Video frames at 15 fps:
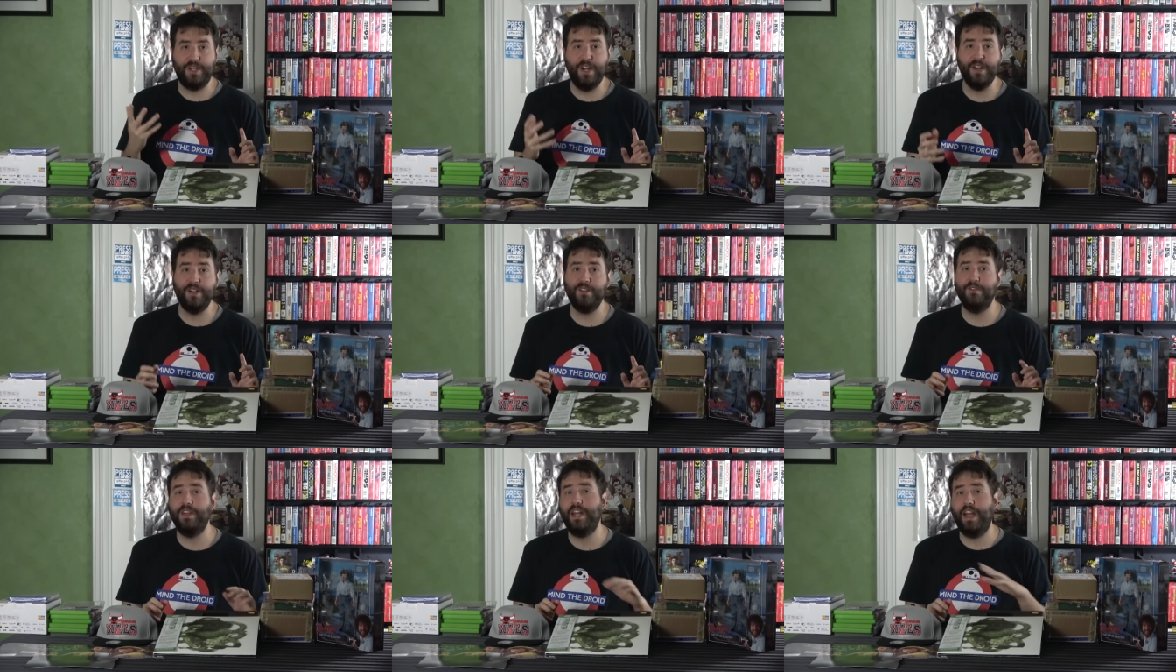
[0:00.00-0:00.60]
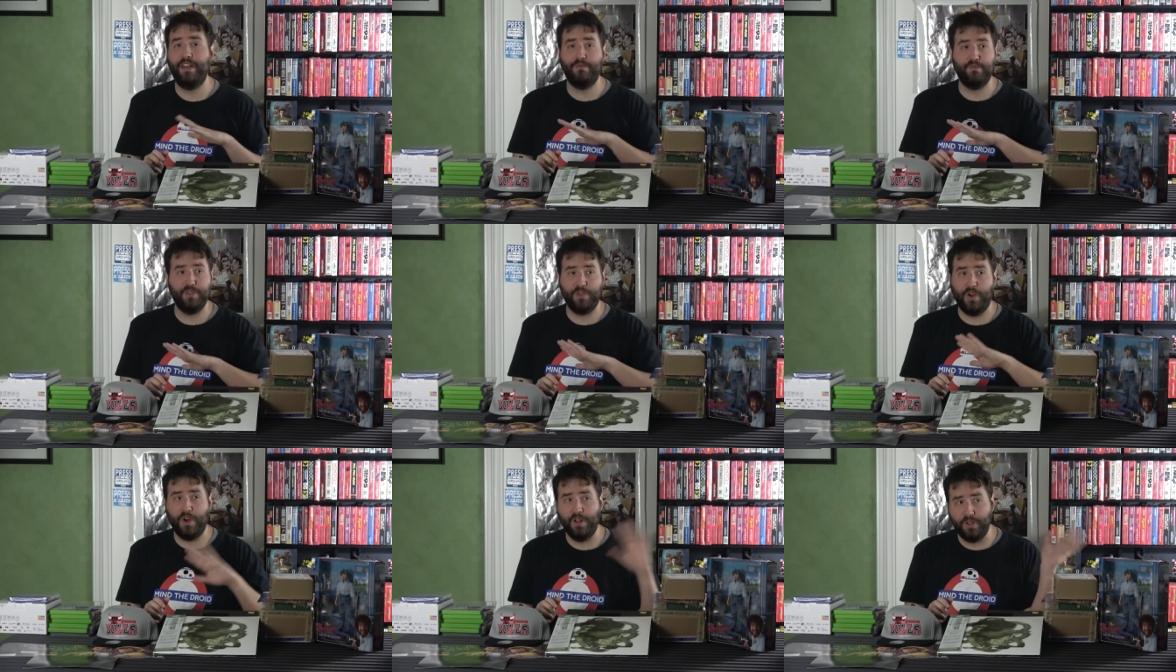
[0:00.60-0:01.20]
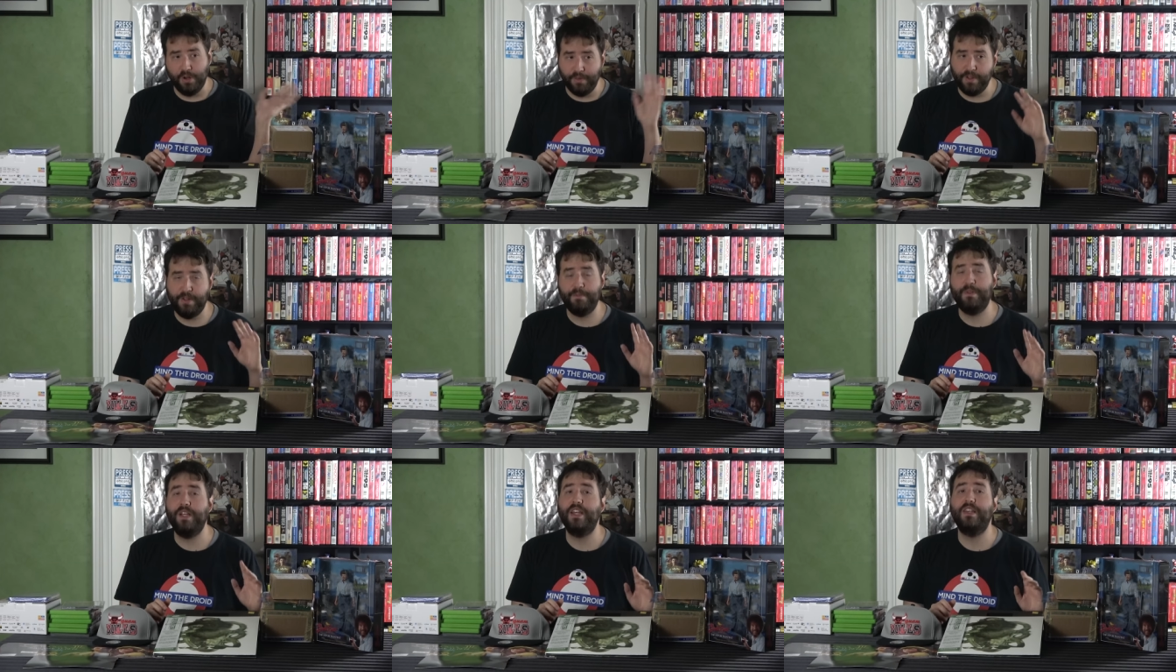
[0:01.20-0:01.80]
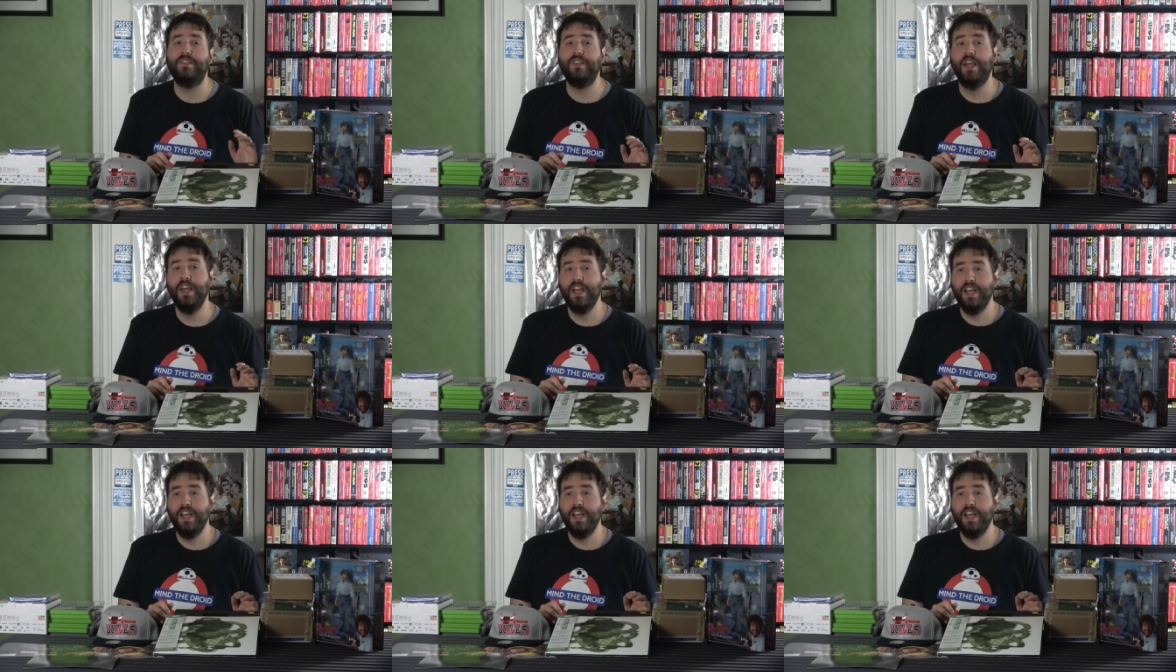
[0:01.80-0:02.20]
chunk of it. I was all over the place.